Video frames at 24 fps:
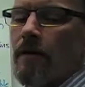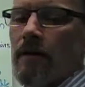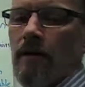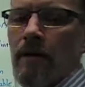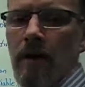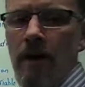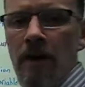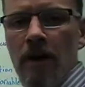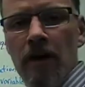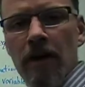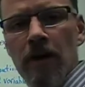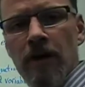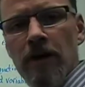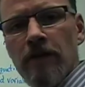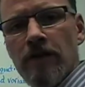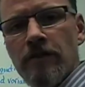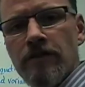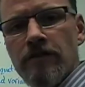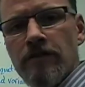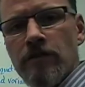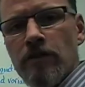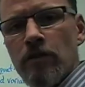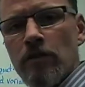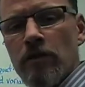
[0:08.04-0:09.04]

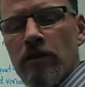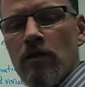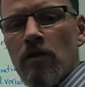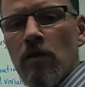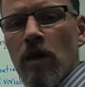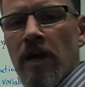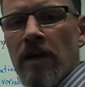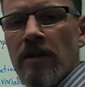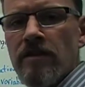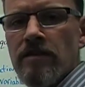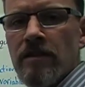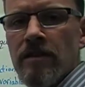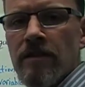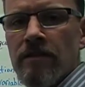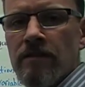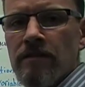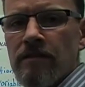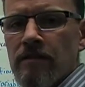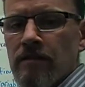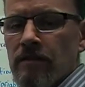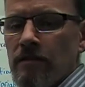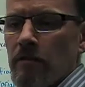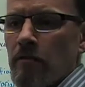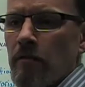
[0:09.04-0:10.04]
of two
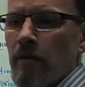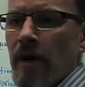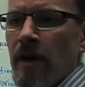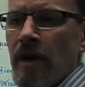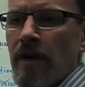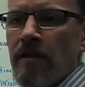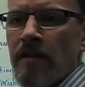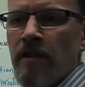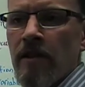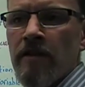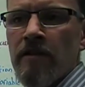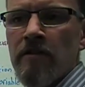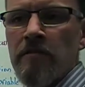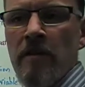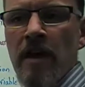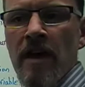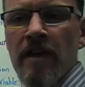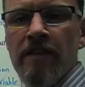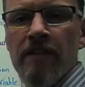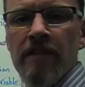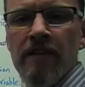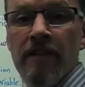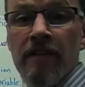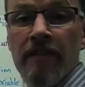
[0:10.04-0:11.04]
equations by another
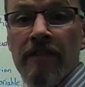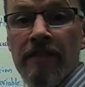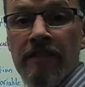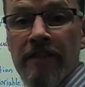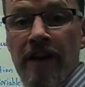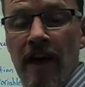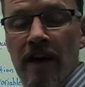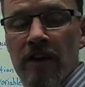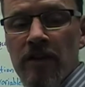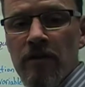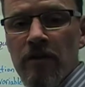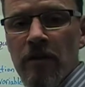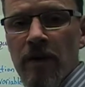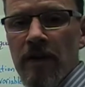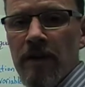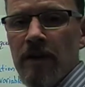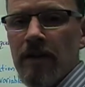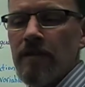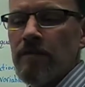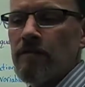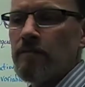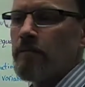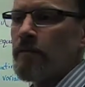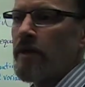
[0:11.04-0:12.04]
method of
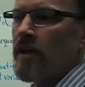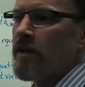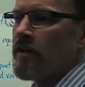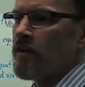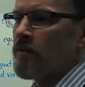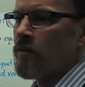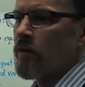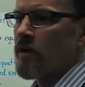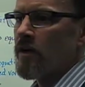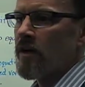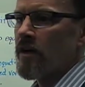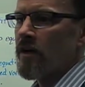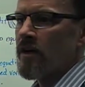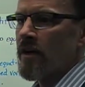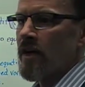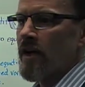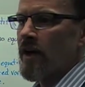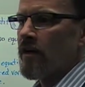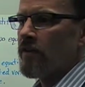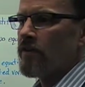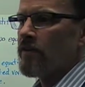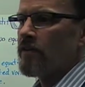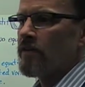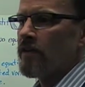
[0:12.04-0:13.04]
evaluating. Meaning I'm going
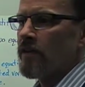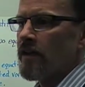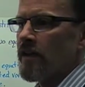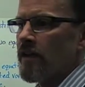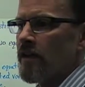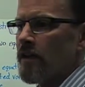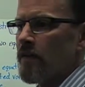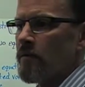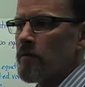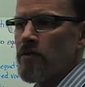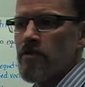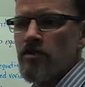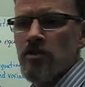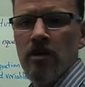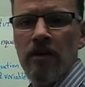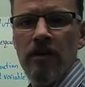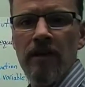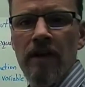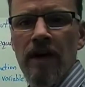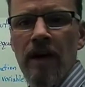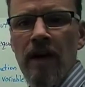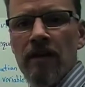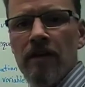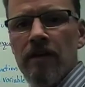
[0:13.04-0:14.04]
to show
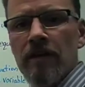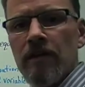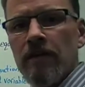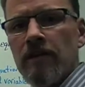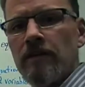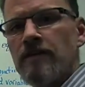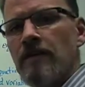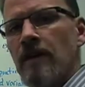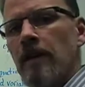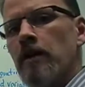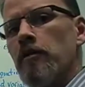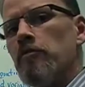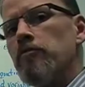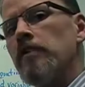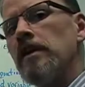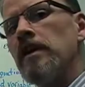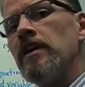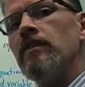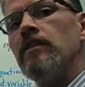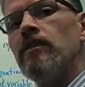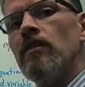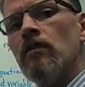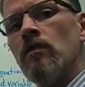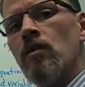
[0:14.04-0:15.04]
you how to take a
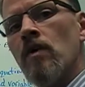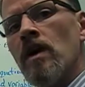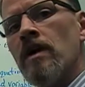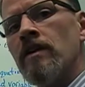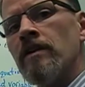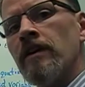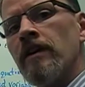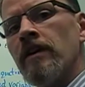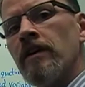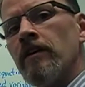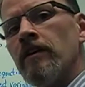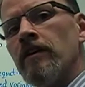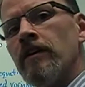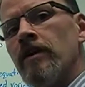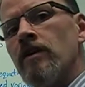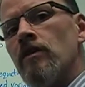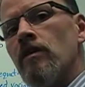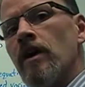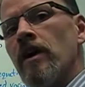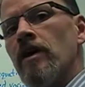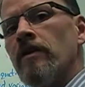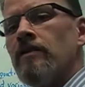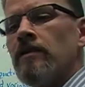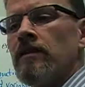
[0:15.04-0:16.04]
piece of one linear
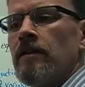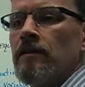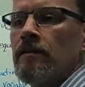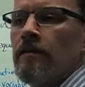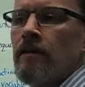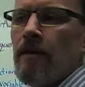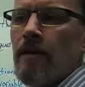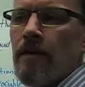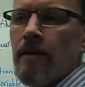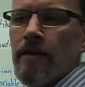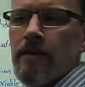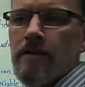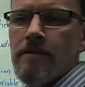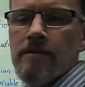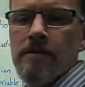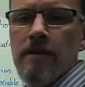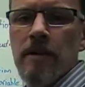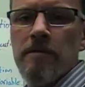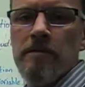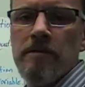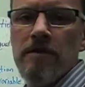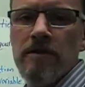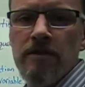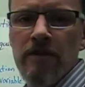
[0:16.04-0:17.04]
equation,
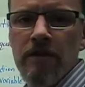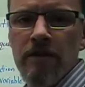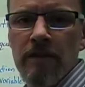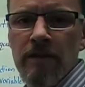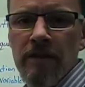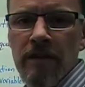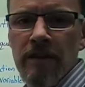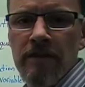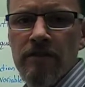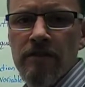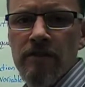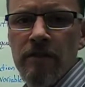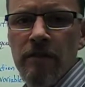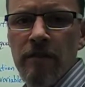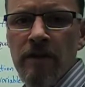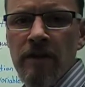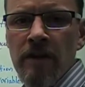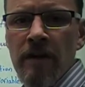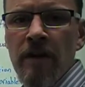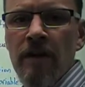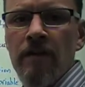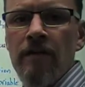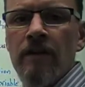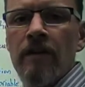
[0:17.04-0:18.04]
substitute it into
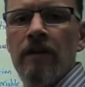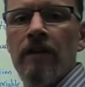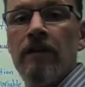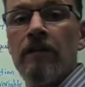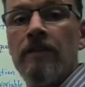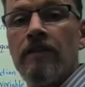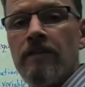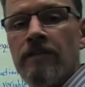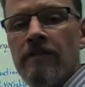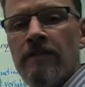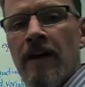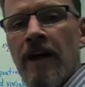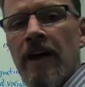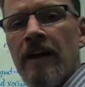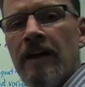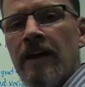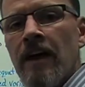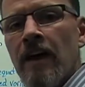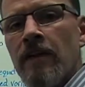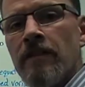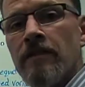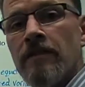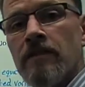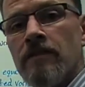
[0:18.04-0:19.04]
another to find
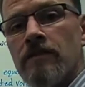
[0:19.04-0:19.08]
out the